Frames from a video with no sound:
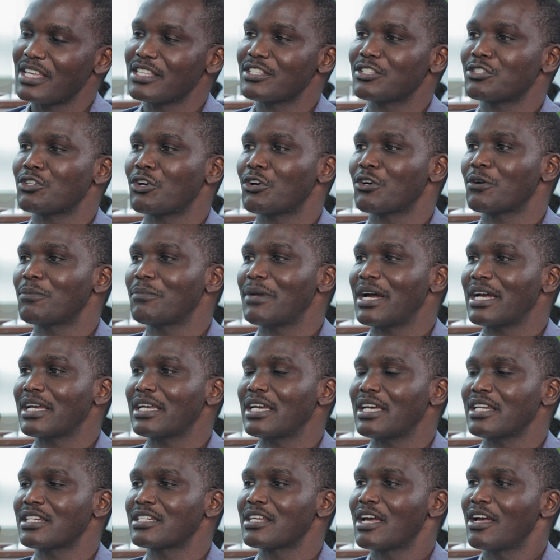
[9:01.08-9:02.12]
the stock
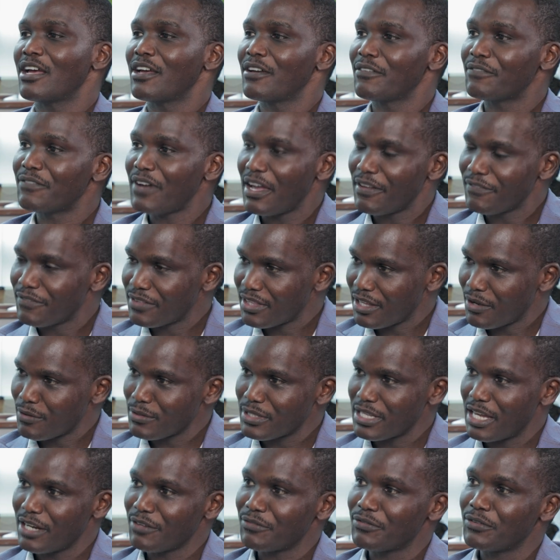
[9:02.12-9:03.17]
market,
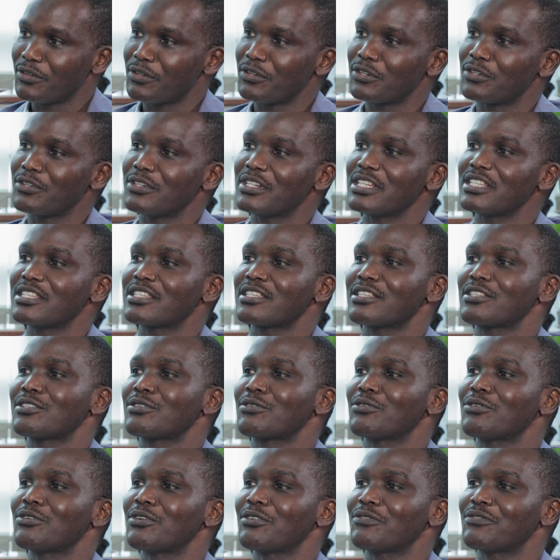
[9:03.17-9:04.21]
5,000 for Ronnie's
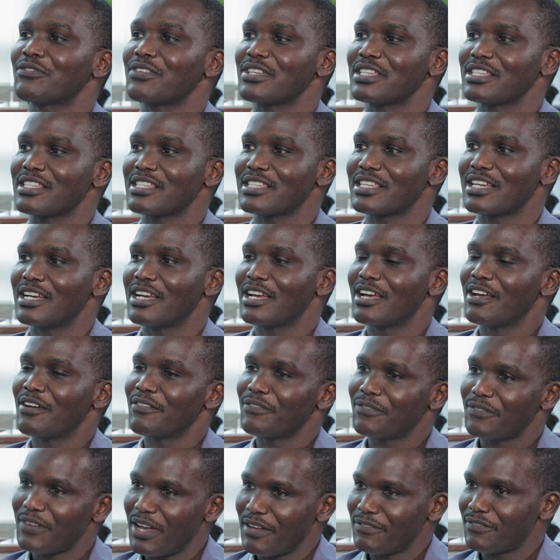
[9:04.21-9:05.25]
school fees,
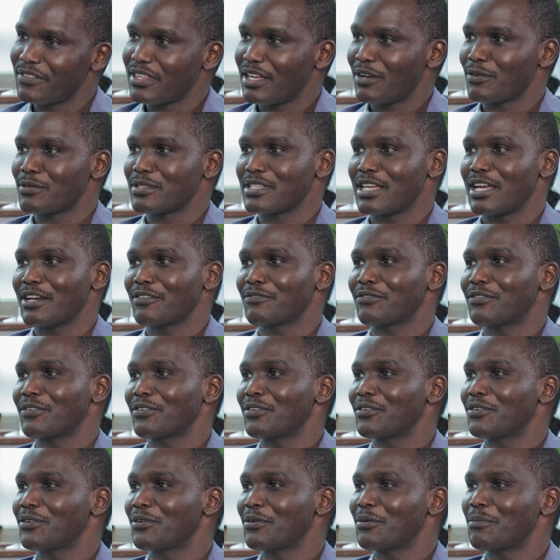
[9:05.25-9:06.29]
5,000
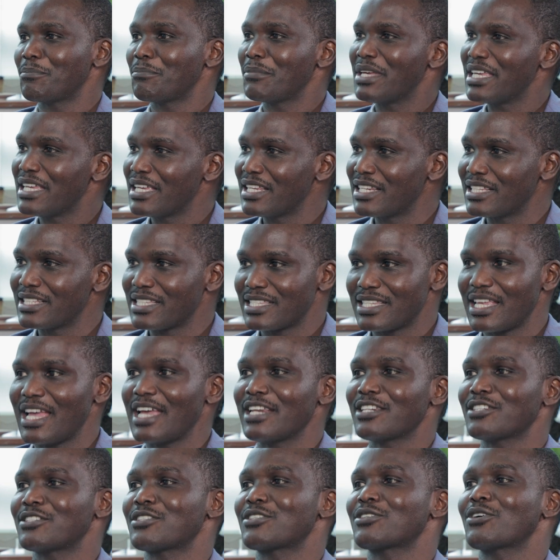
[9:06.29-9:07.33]
for meals
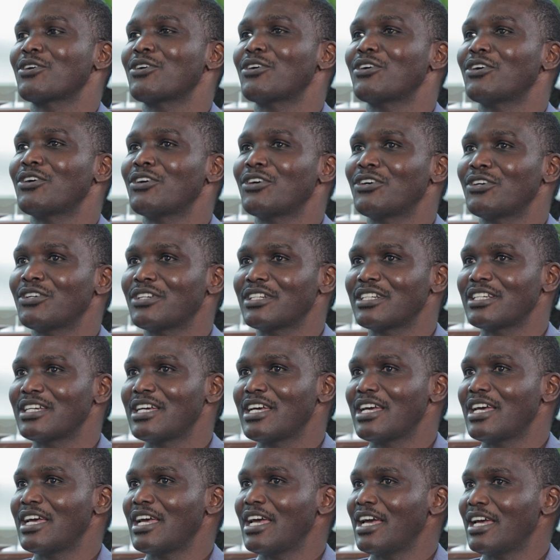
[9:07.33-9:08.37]
and so on,
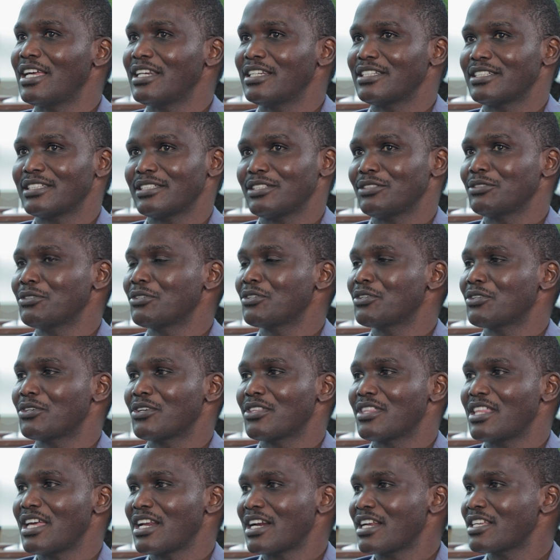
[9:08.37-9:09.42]
and you
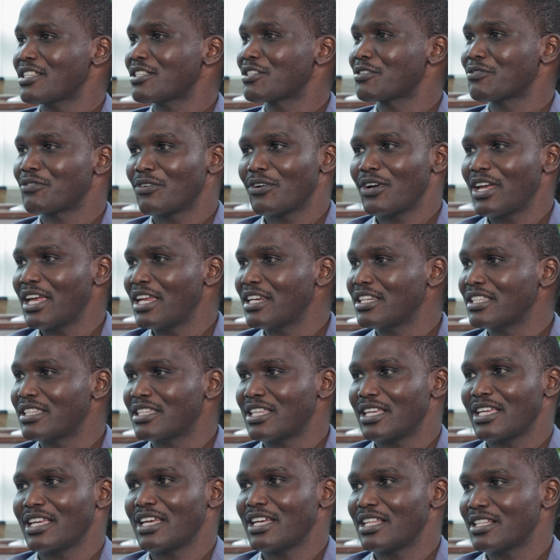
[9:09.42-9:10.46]
know, the rest for
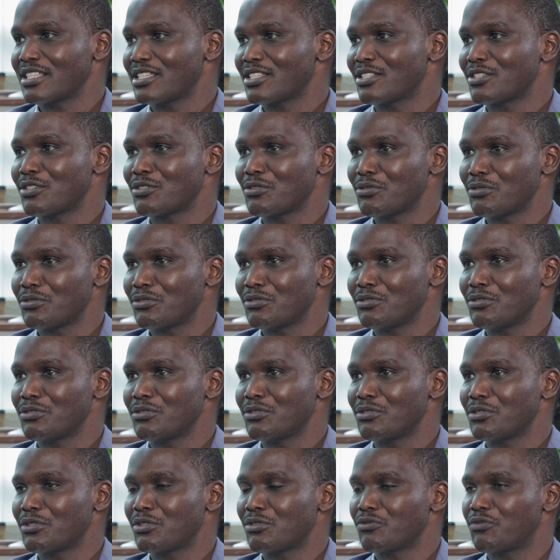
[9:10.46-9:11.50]
anything else
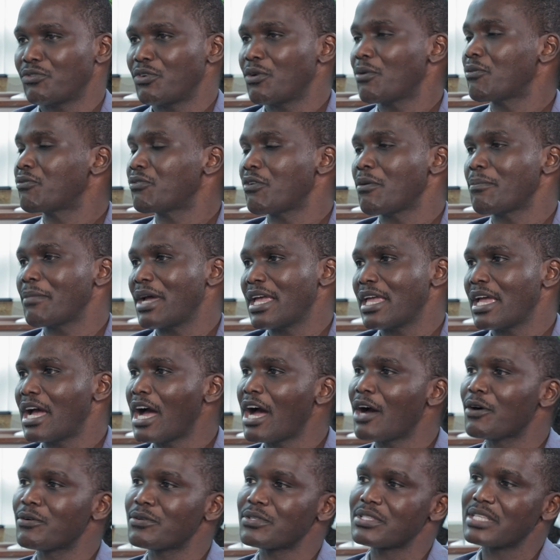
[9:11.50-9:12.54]
for my
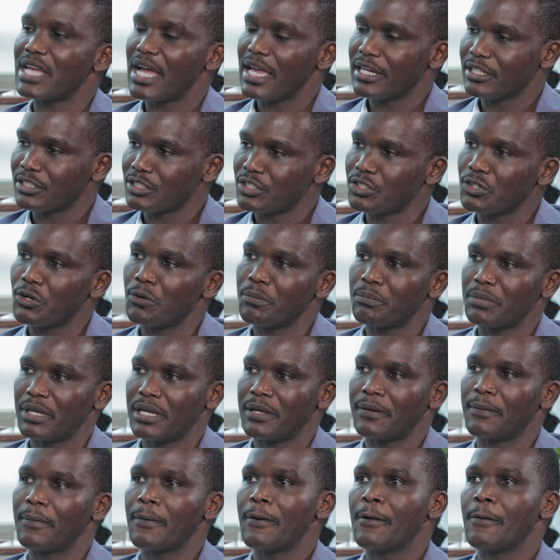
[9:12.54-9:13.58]
house and
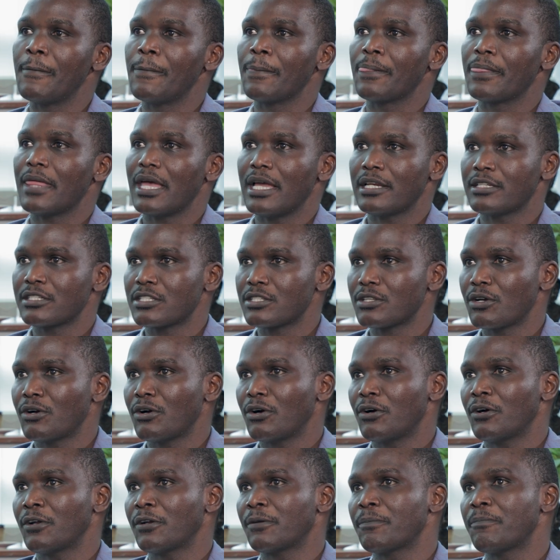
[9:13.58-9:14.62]
shopping and so
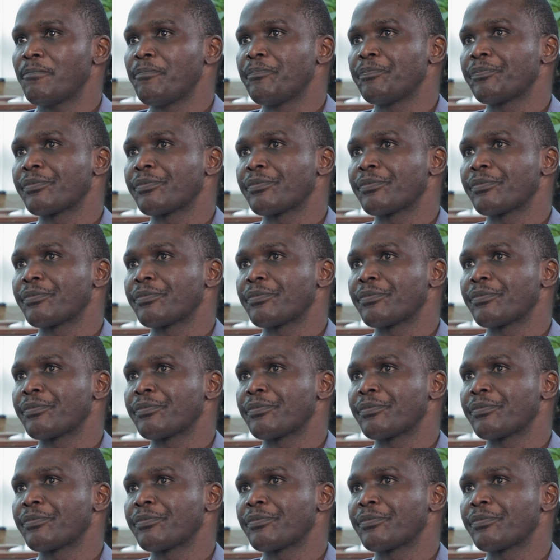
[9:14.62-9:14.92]
on.